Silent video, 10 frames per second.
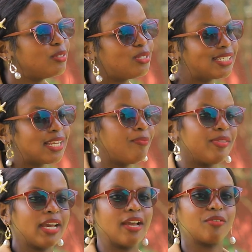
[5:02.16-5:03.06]
on
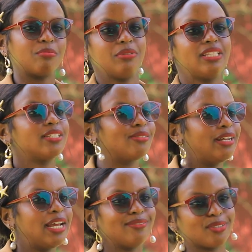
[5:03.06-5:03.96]
something, I have to meet this
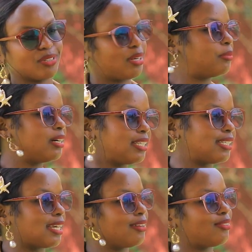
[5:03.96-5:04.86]
one, I have to talk about
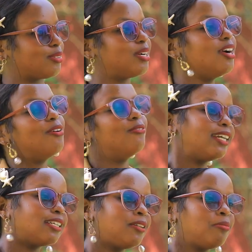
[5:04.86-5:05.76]
this, I have to
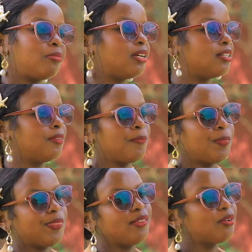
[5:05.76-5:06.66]
write an email.
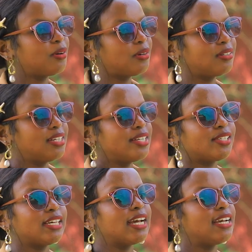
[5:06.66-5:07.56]
No.
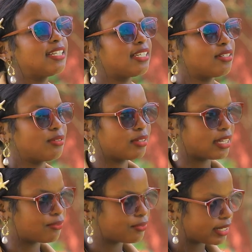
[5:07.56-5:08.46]
So yeah, yes, I do
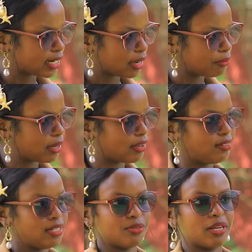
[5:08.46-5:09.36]
get free time. I have
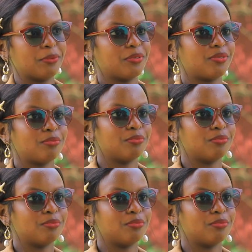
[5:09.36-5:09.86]
days where I'm not